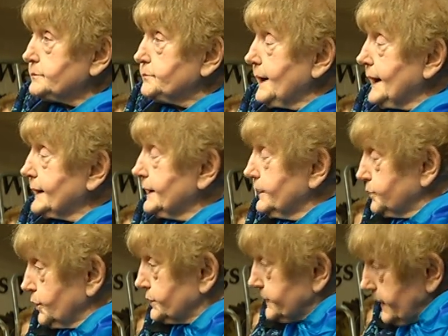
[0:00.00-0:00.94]
where he
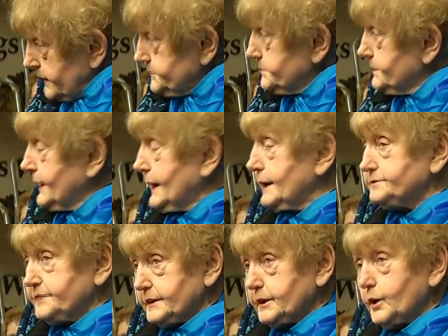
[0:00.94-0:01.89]
would give me a
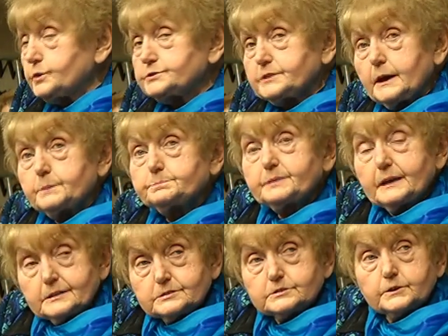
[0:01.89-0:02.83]
videotaped
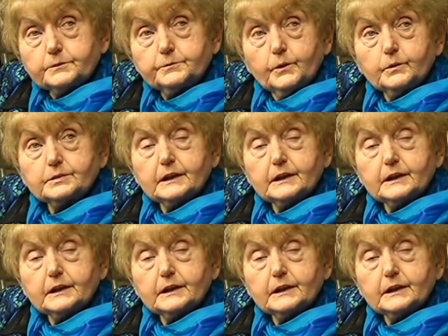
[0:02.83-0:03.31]
interview